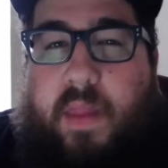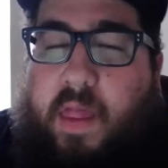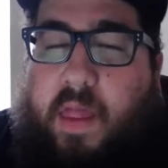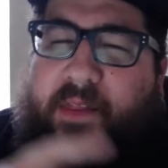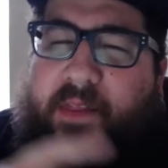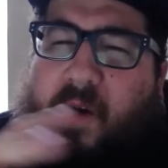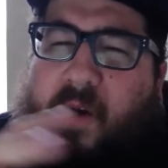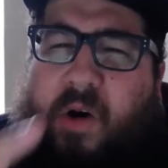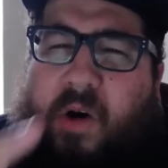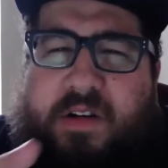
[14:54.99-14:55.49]

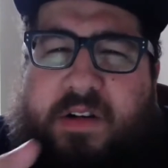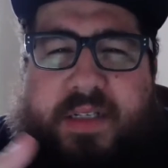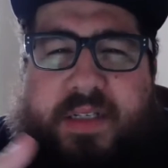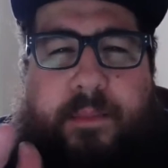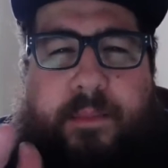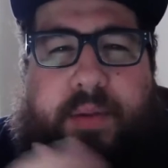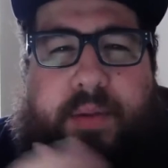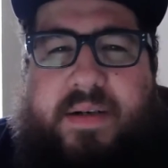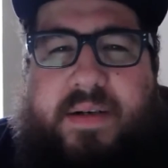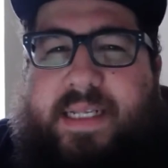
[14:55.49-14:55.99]
There are some
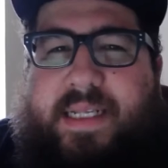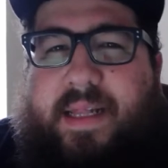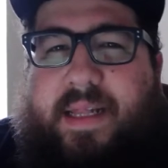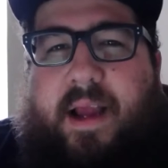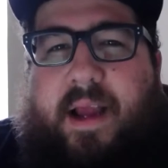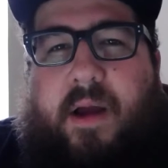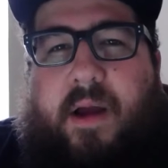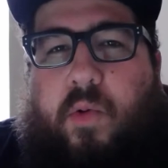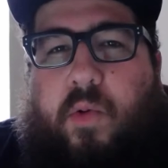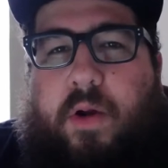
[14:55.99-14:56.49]
bugs that they
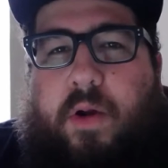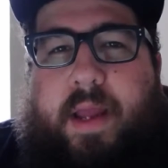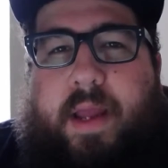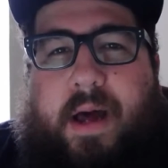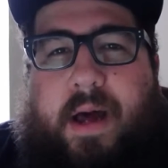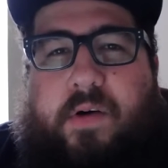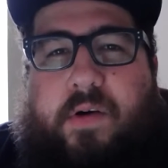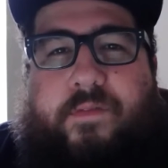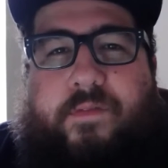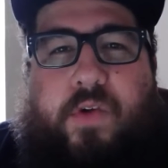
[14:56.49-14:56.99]
got to work
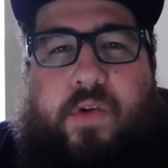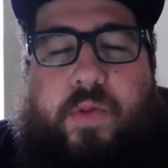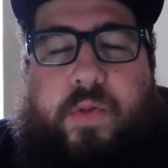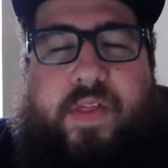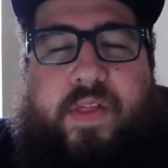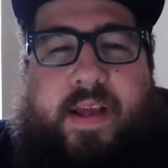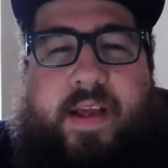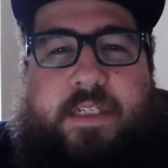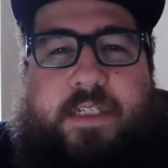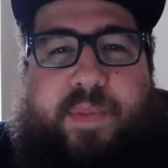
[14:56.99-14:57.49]
out, a few
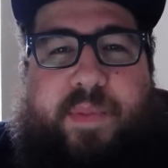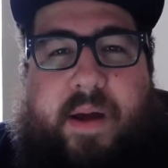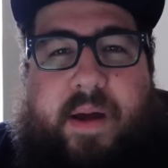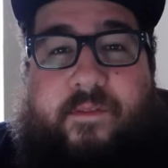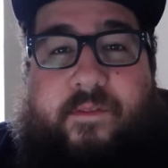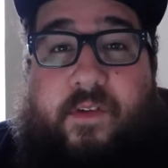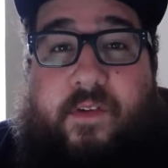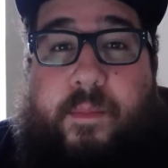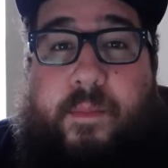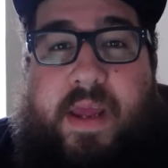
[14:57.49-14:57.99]
things, but
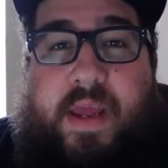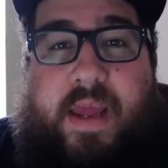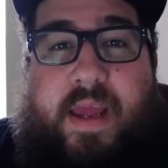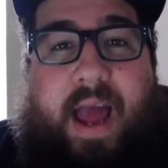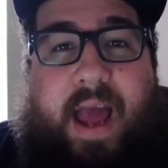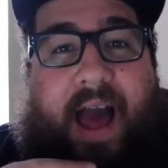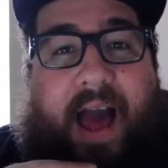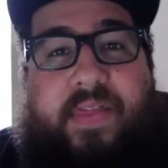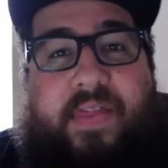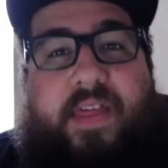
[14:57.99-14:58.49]
for me,
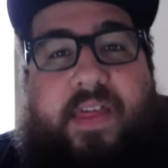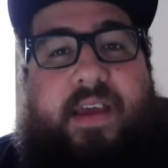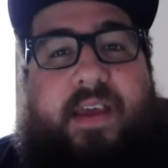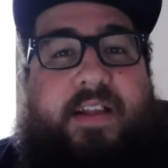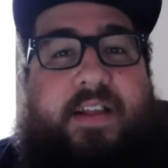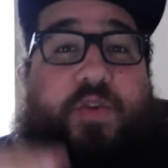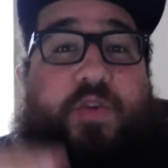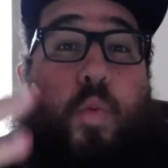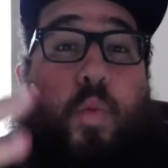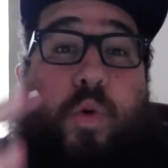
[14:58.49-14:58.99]
I think
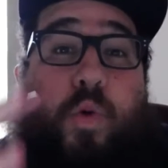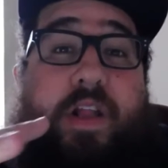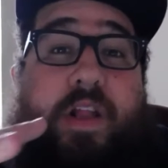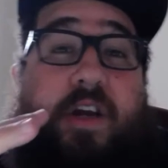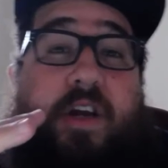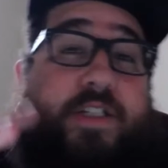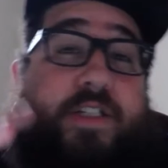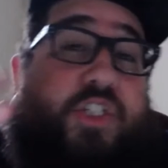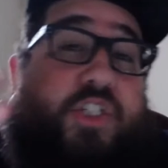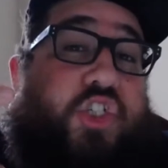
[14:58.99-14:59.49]
it's a really
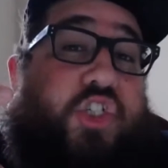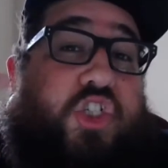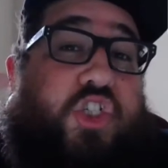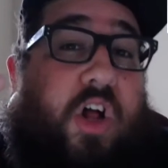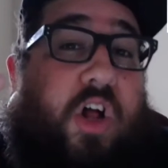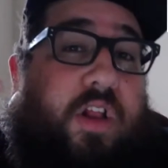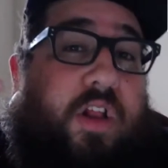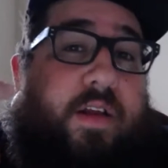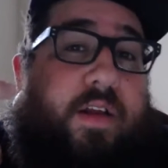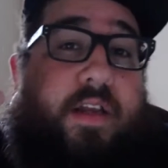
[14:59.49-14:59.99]
good,
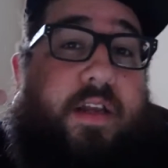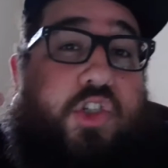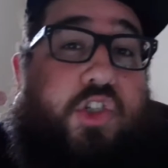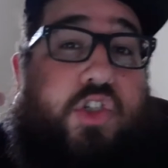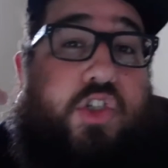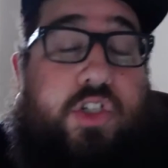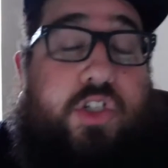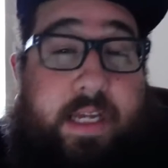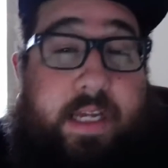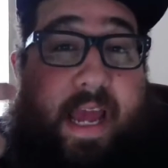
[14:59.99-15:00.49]
solid
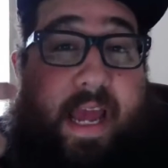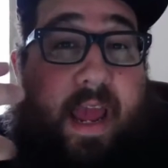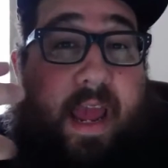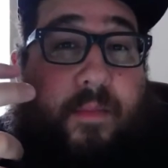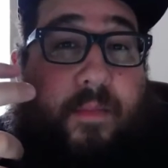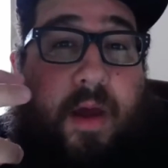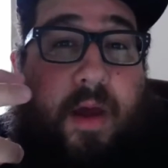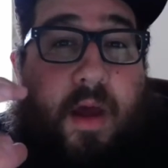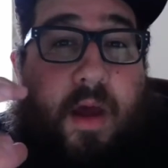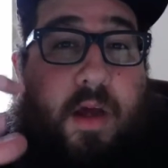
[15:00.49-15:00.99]
game,
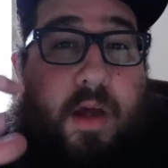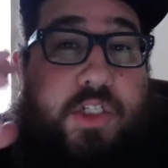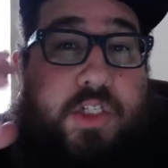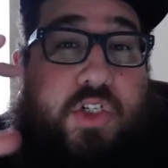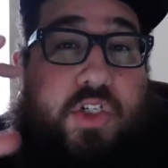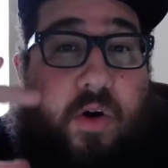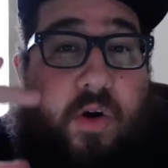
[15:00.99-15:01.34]
starter